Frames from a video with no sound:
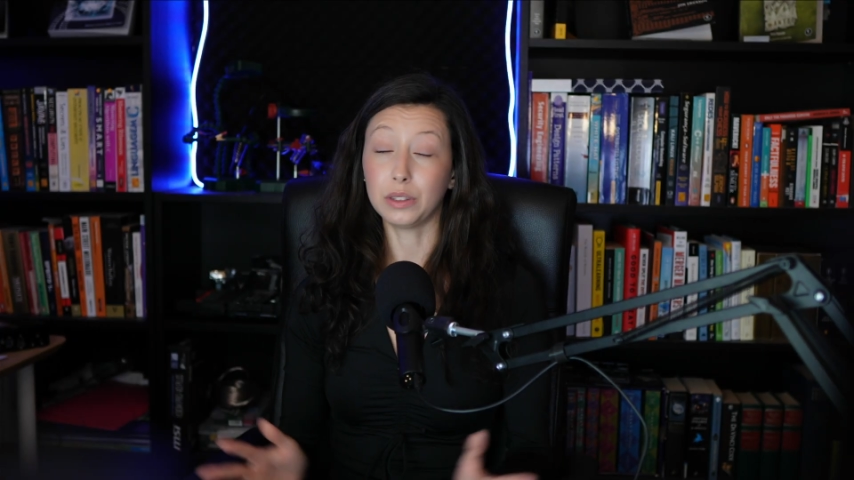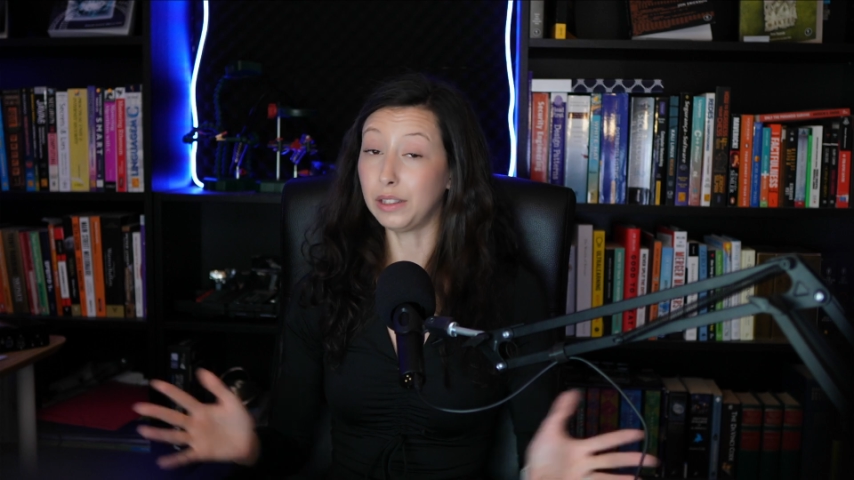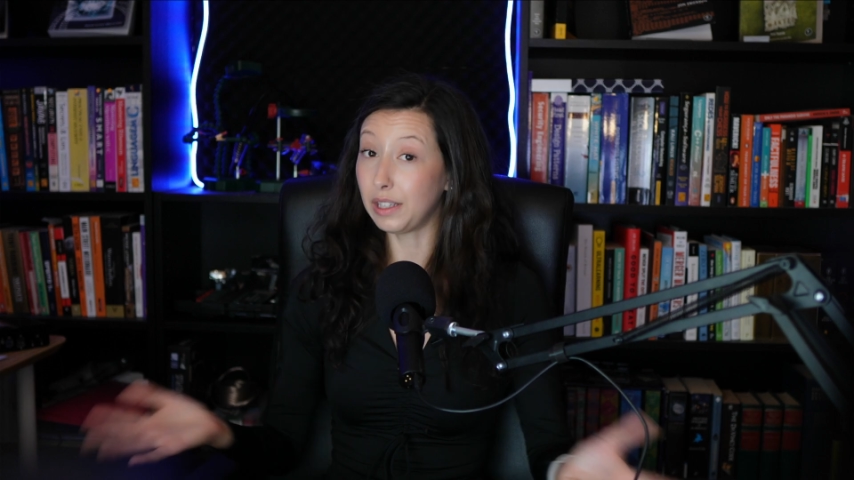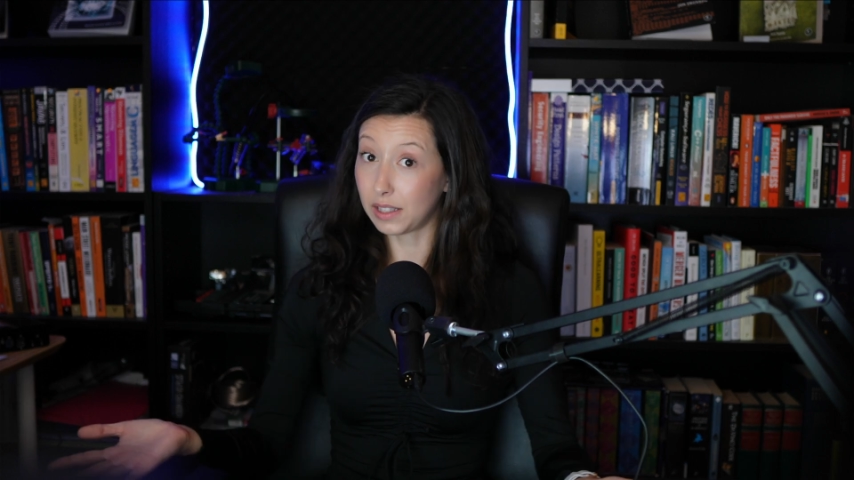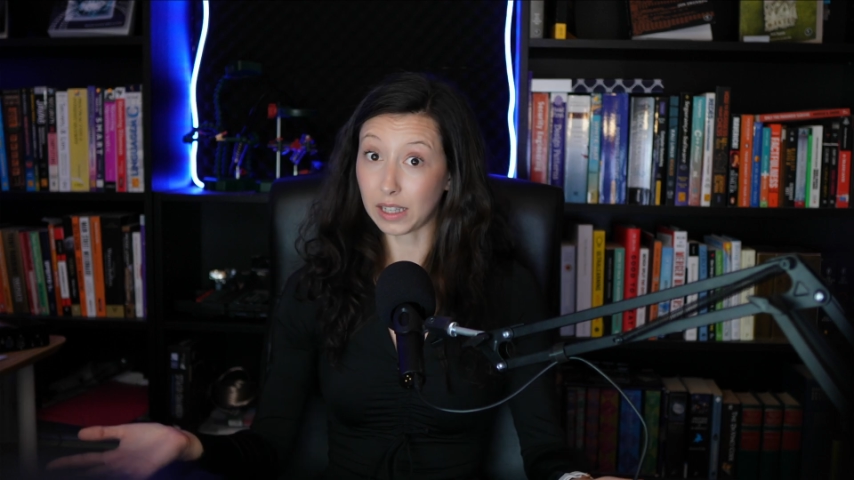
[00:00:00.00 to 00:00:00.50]

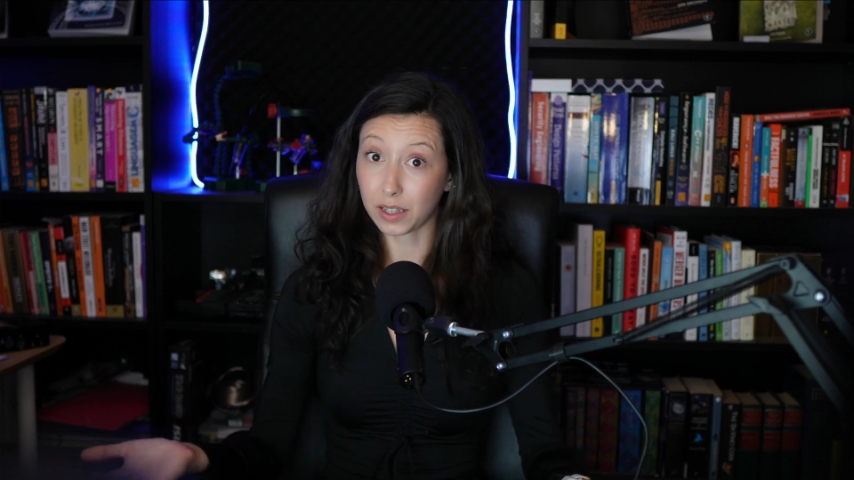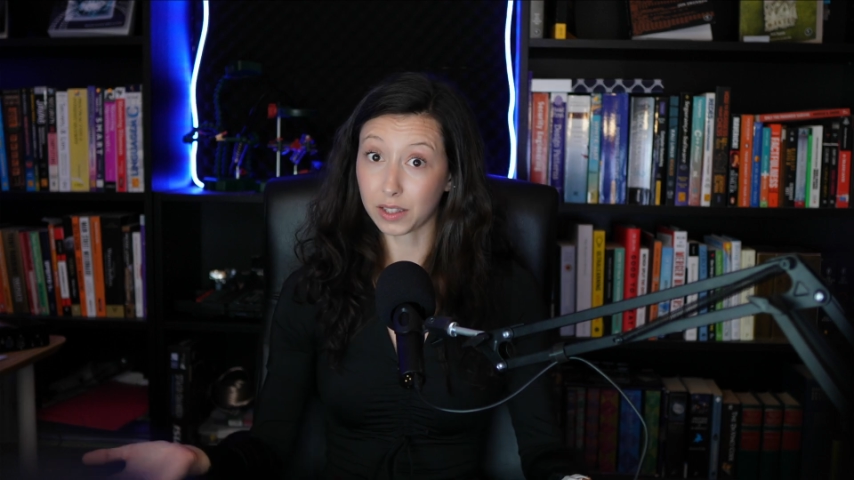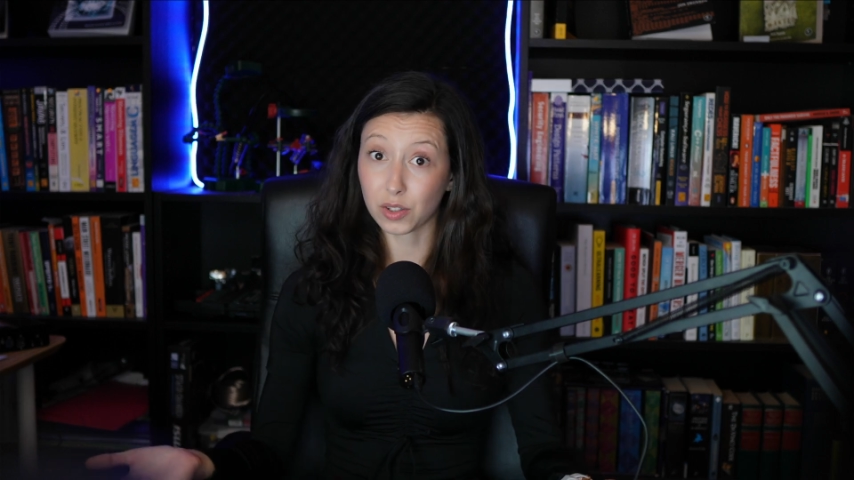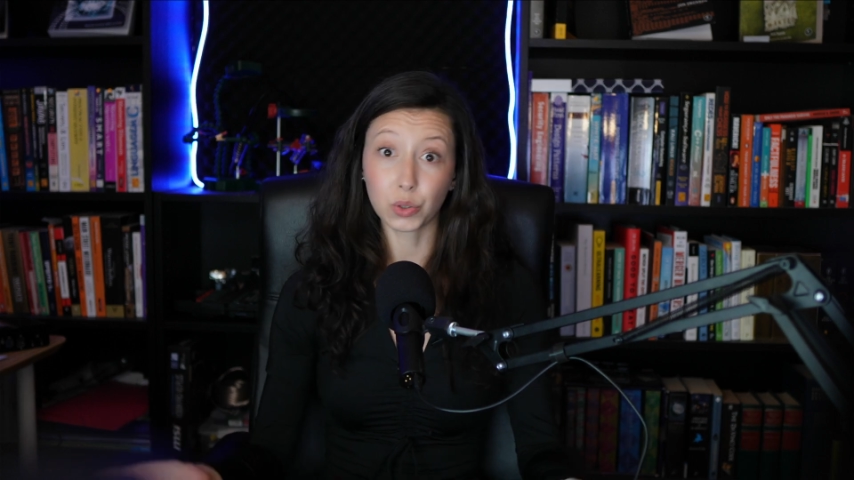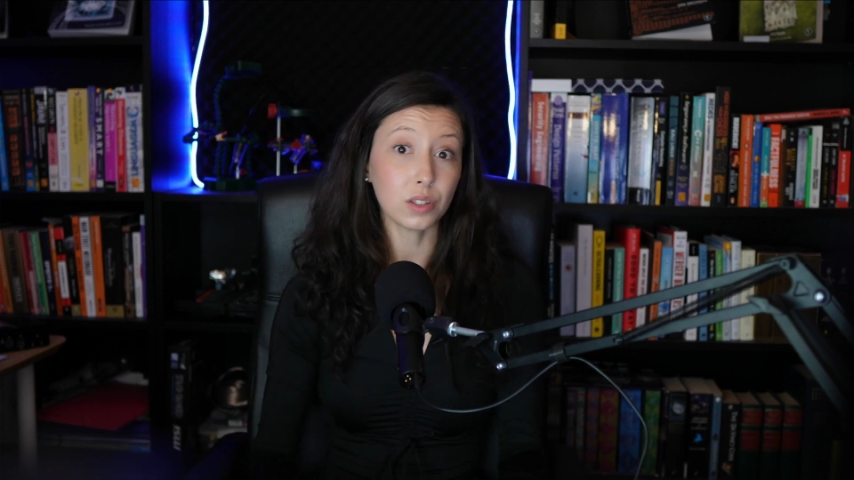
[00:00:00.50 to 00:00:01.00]
These
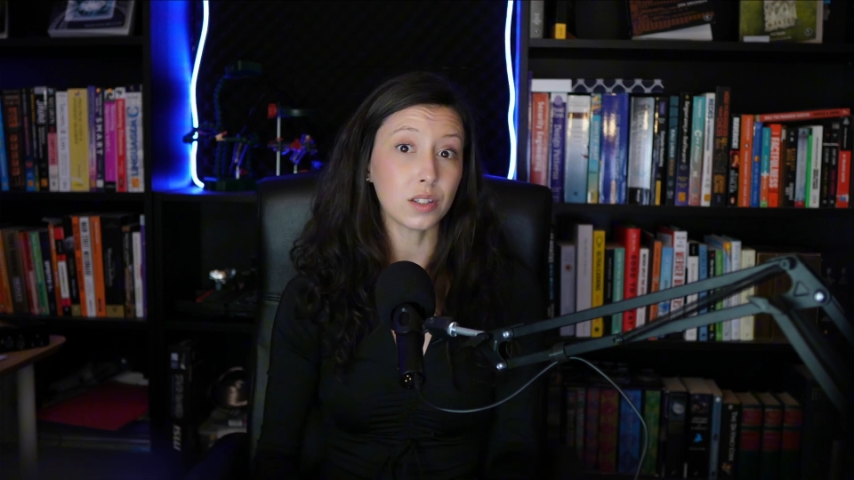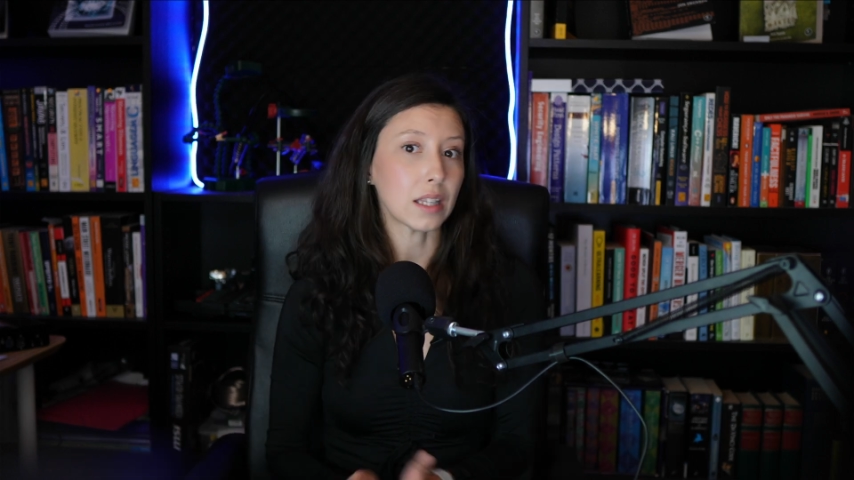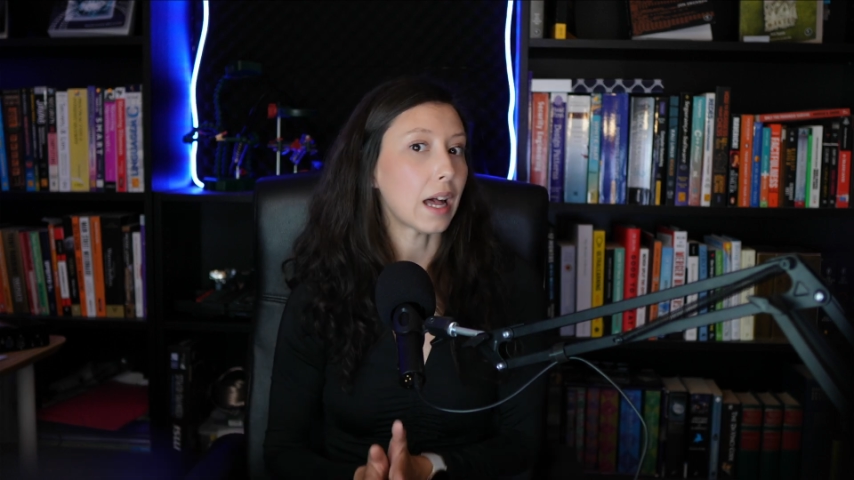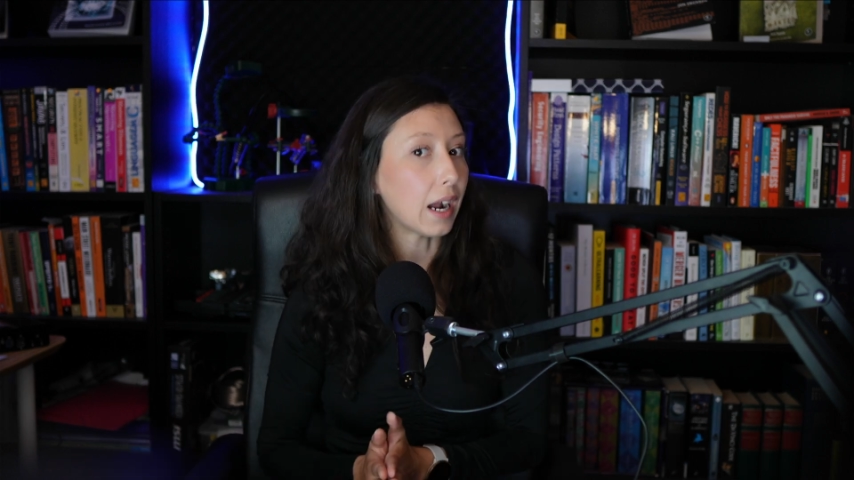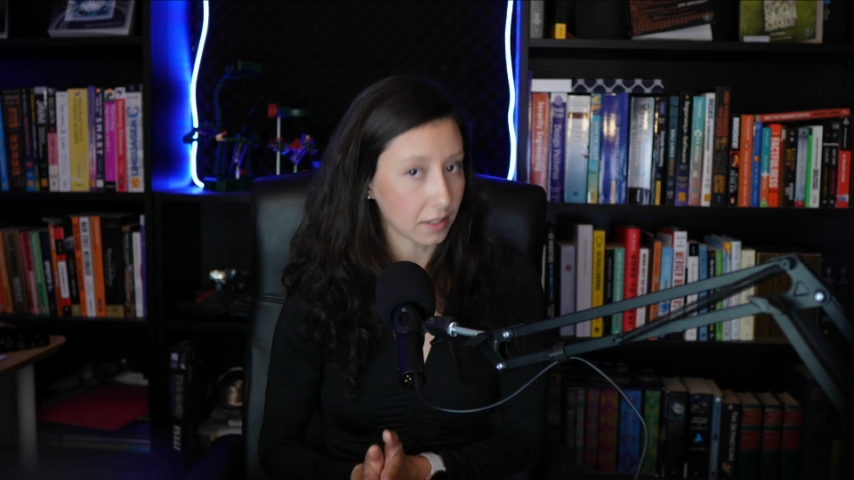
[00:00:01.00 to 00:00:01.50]
next tools
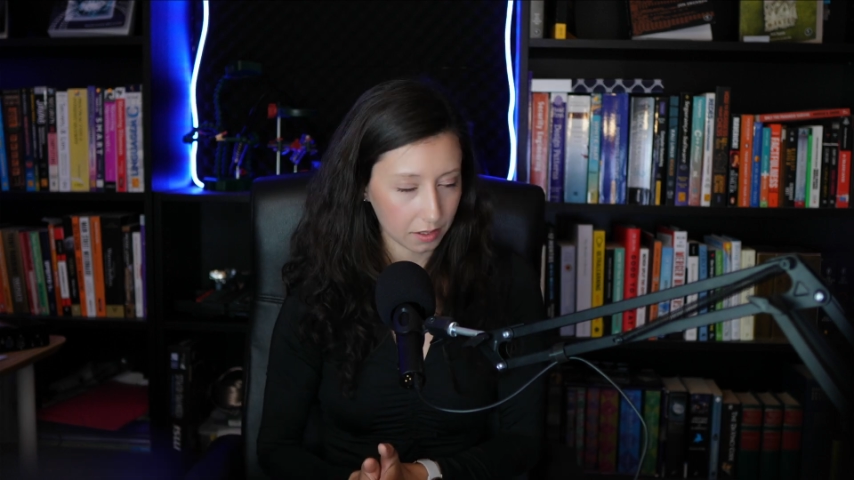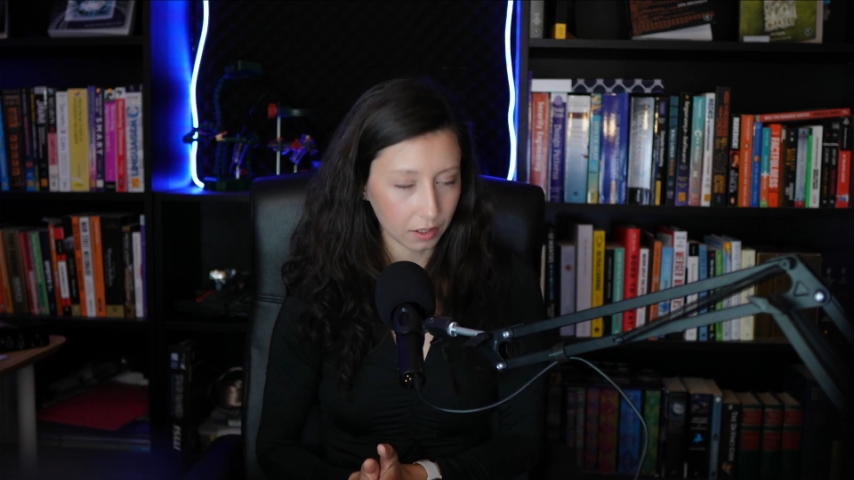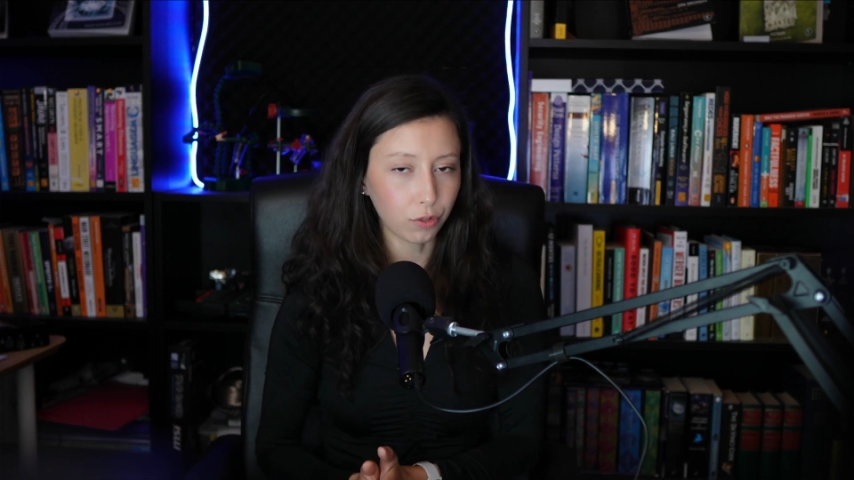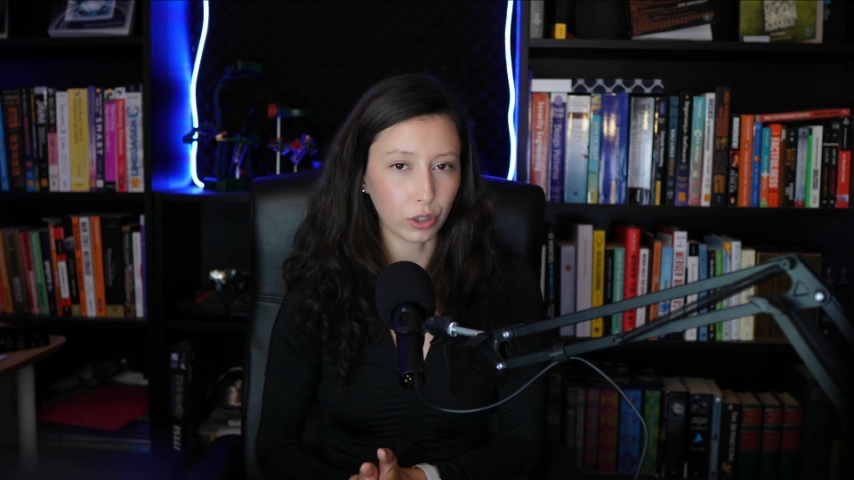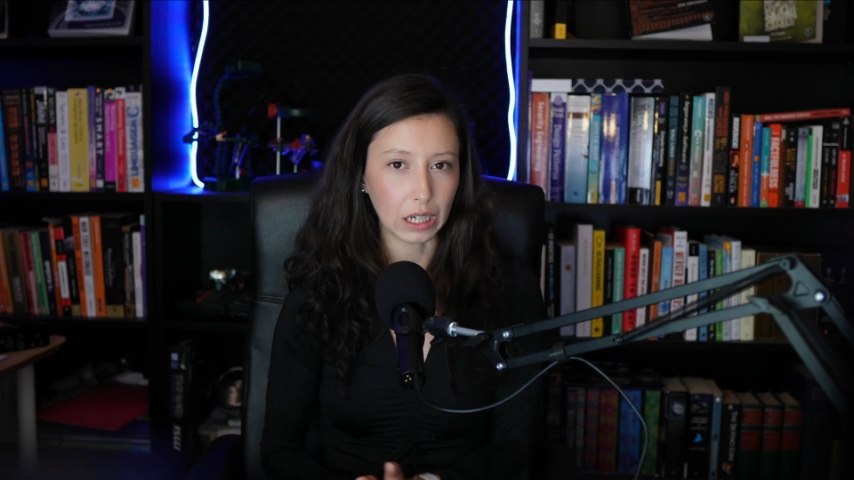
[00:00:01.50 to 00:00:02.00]
are
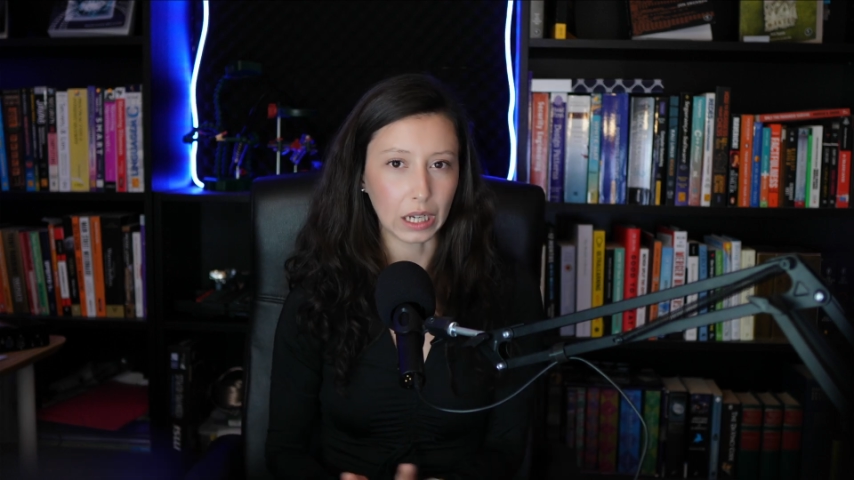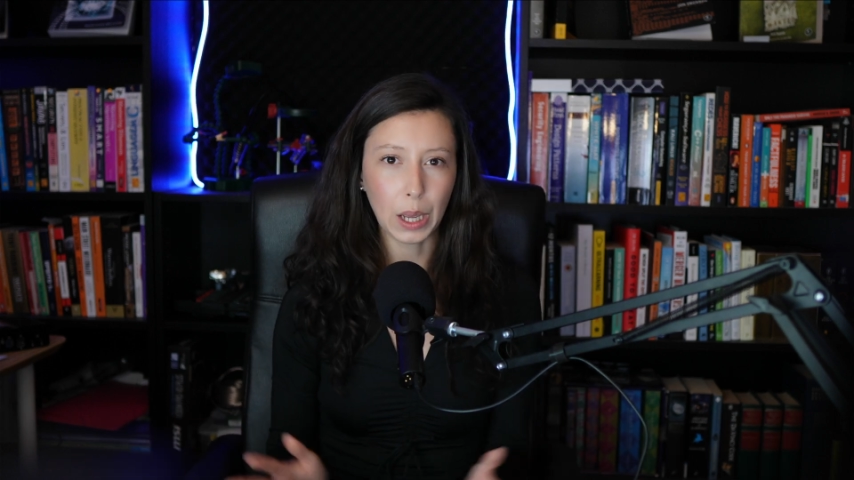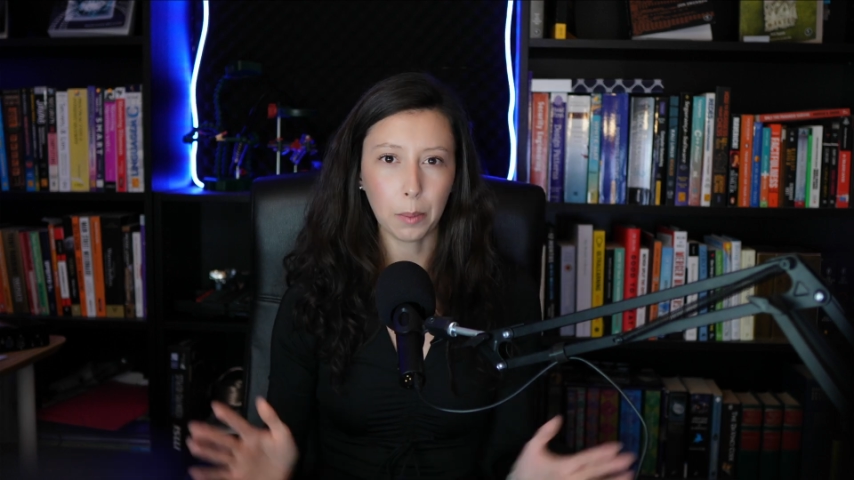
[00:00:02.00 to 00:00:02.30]
still free,